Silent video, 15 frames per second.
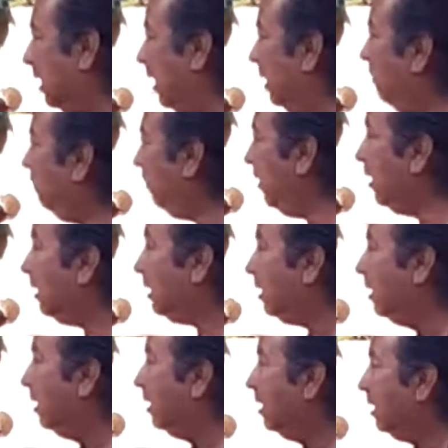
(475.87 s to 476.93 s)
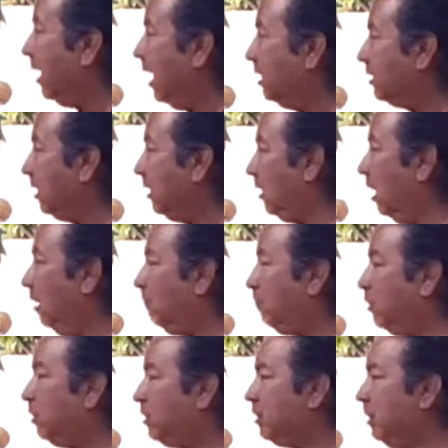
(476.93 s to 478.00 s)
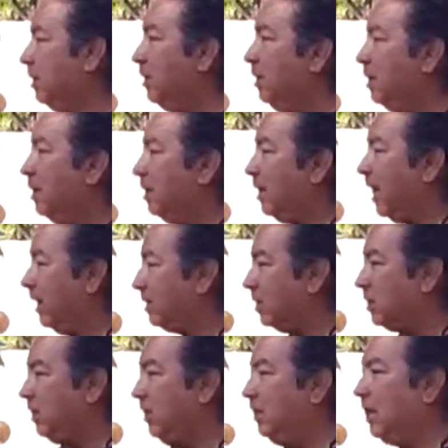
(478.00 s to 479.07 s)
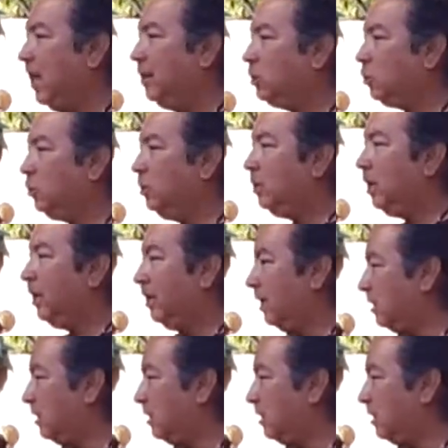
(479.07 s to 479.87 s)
an infant, as a young person, as a teenager, and